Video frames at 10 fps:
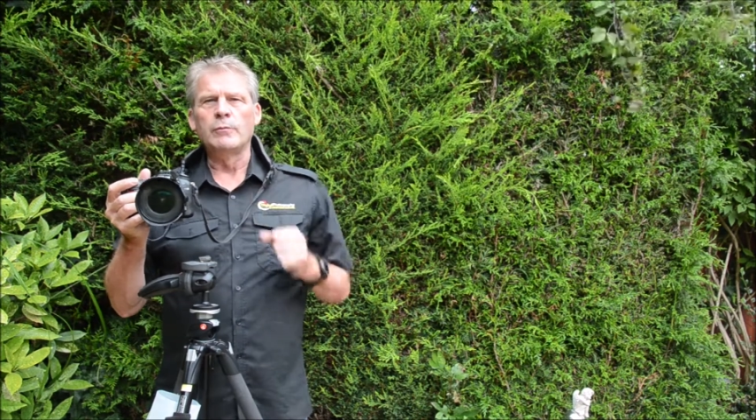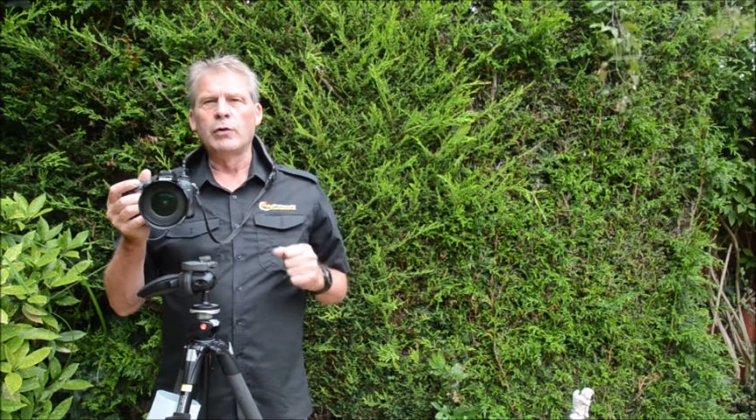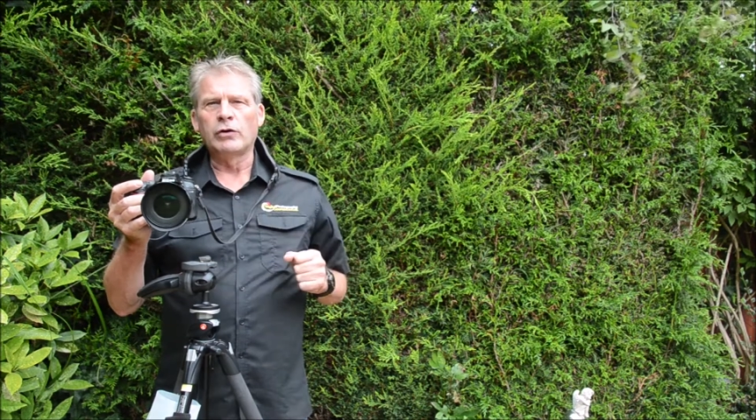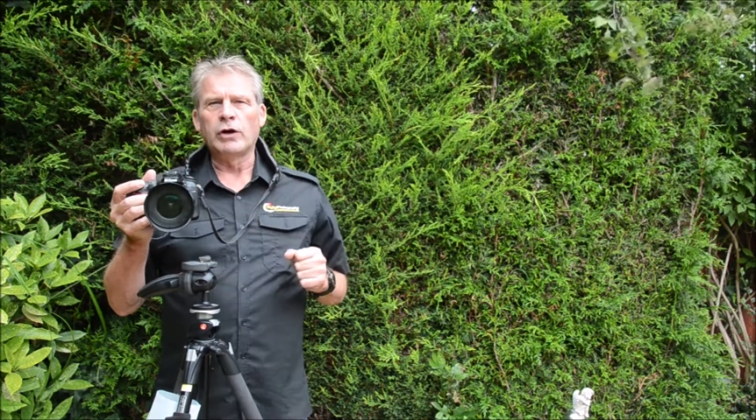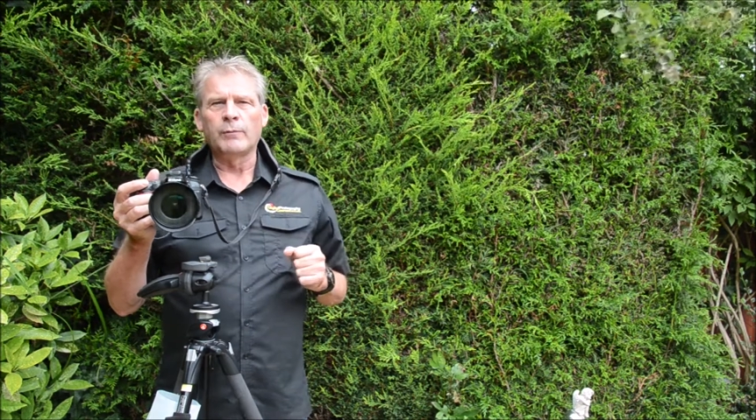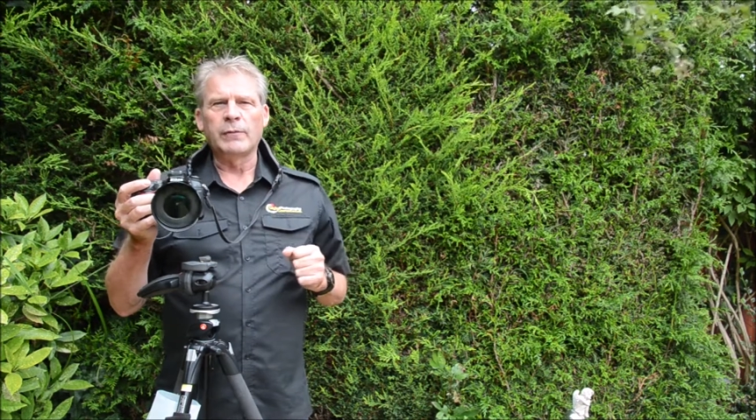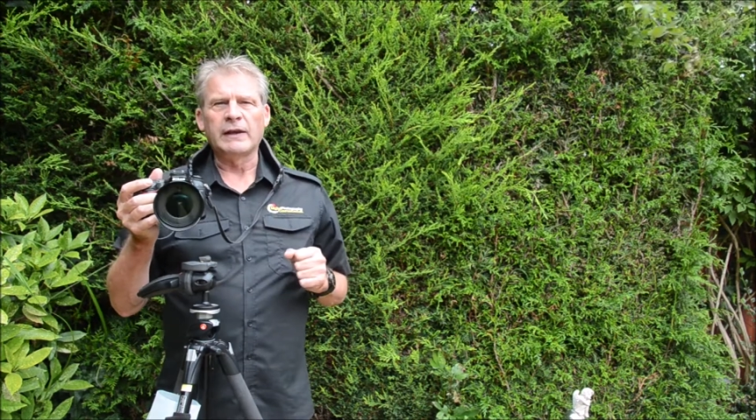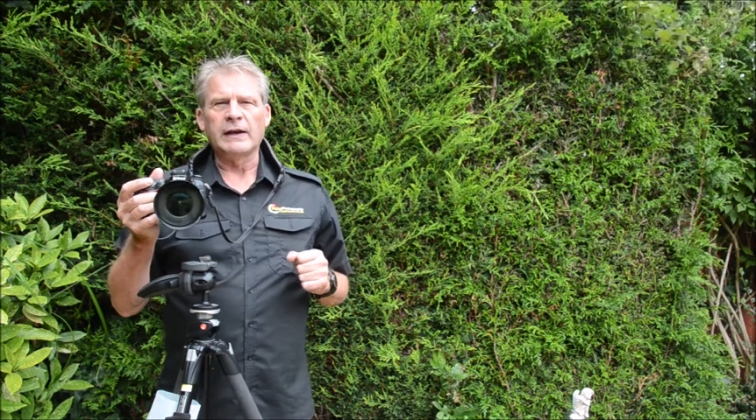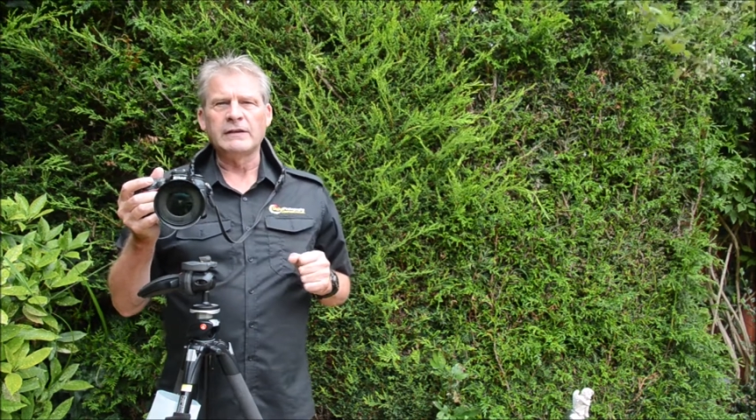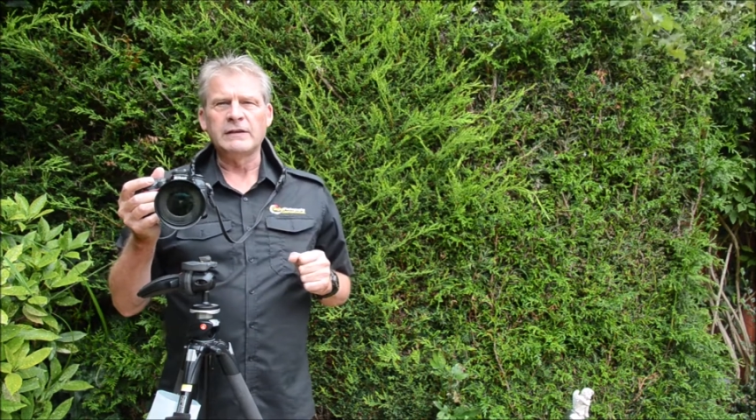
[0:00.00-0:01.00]
more
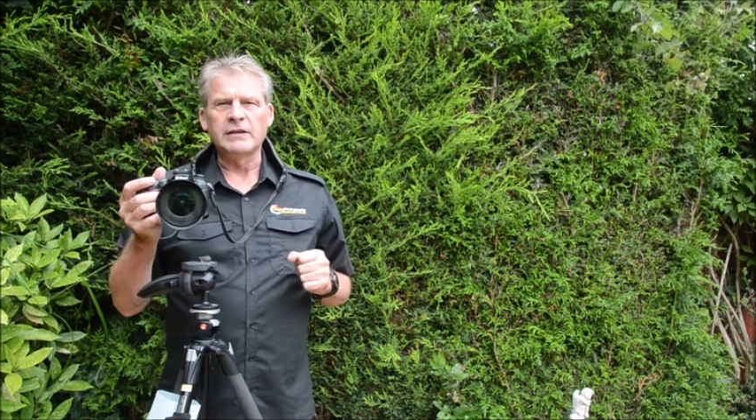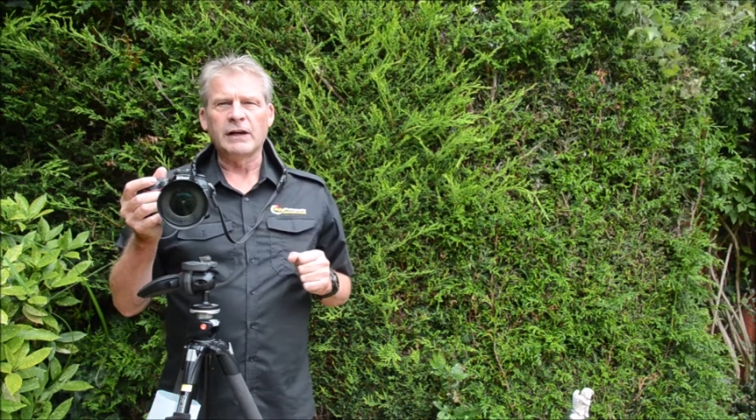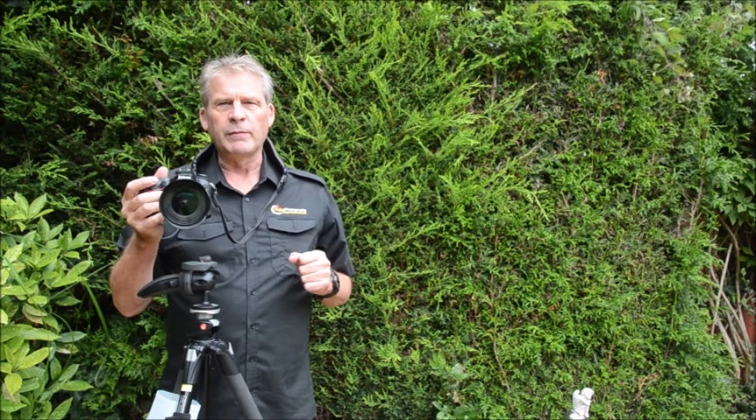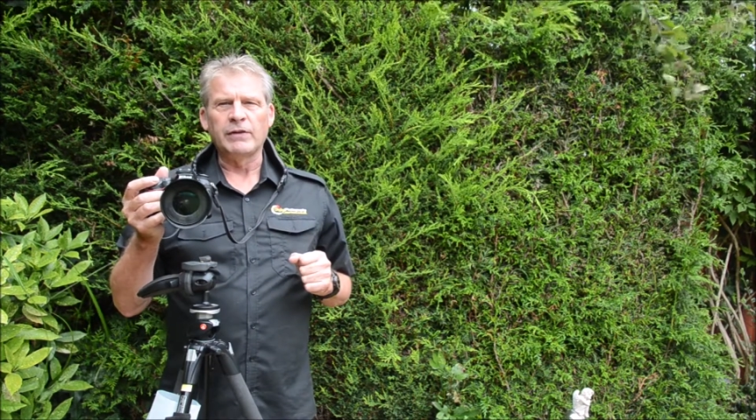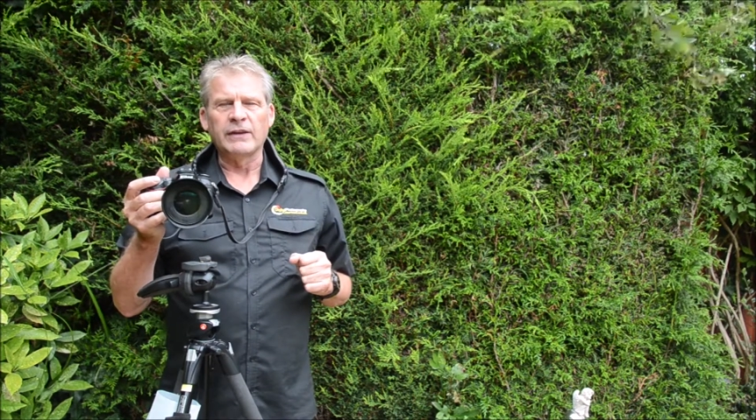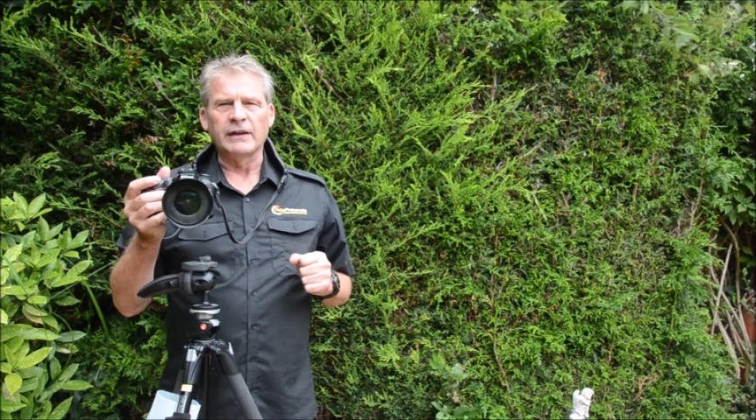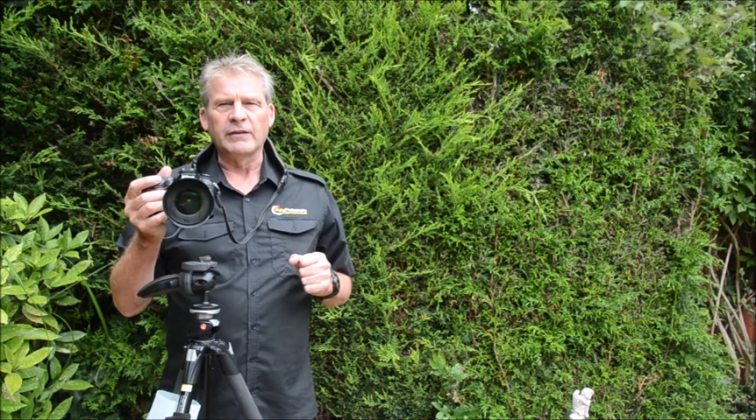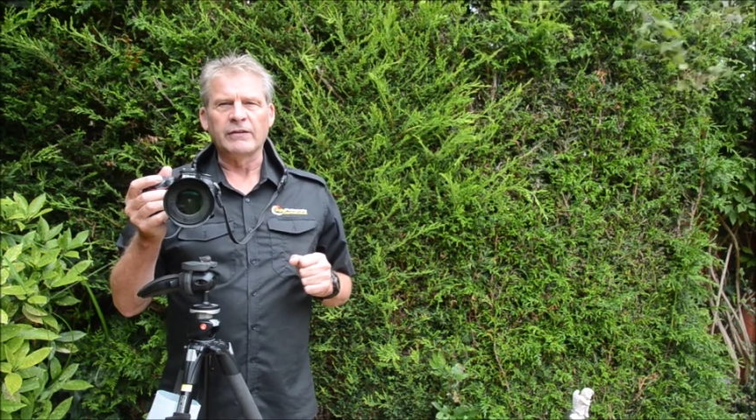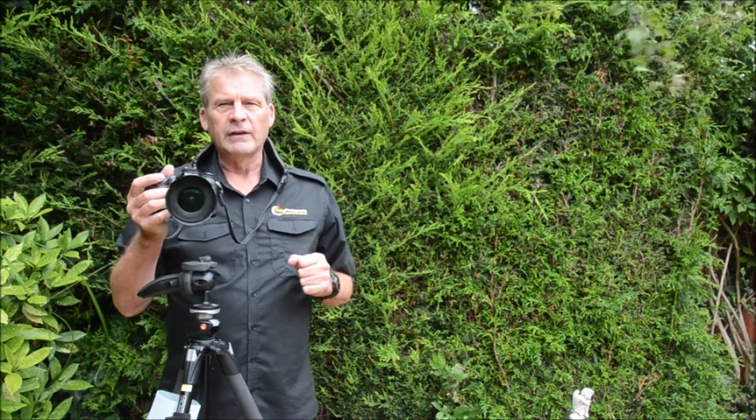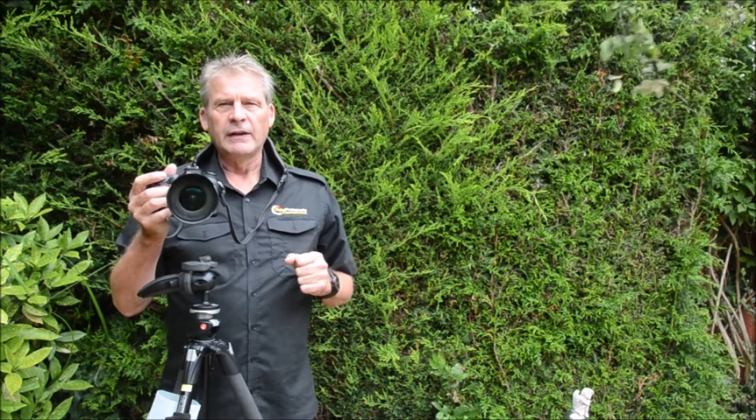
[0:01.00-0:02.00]
complicated type of things.